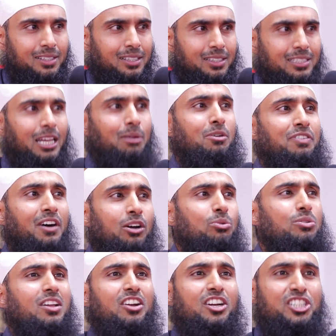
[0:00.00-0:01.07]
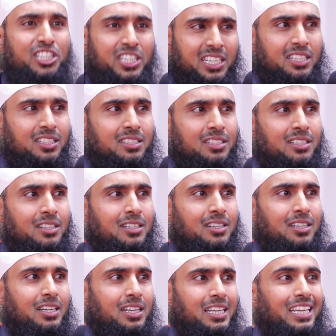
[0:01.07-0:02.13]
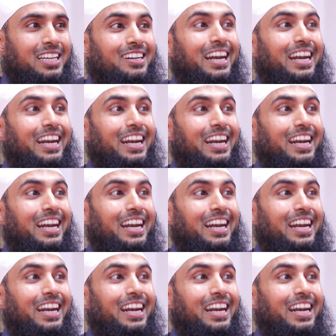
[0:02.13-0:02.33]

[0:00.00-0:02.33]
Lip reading: The time of Harun al-Rashid, he